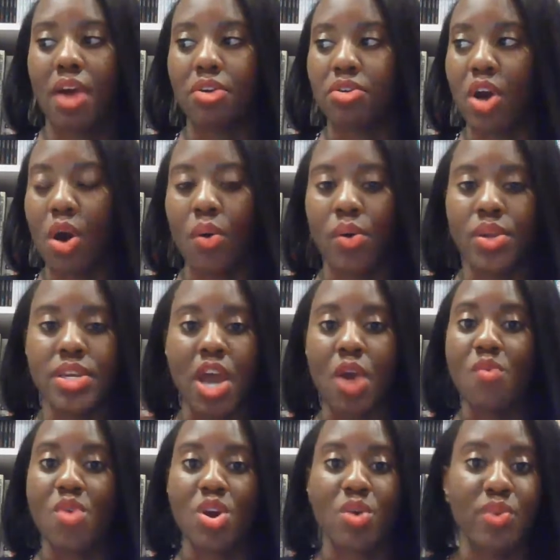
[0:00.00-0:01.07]
I don't know, a
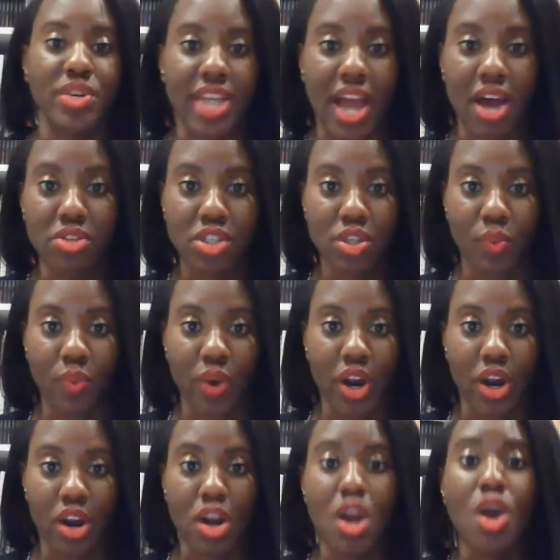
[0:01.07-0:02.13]
network went down
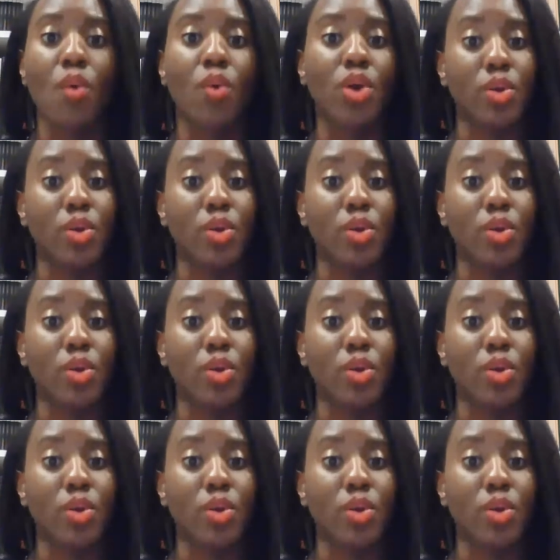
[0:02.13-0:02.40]
somewhere.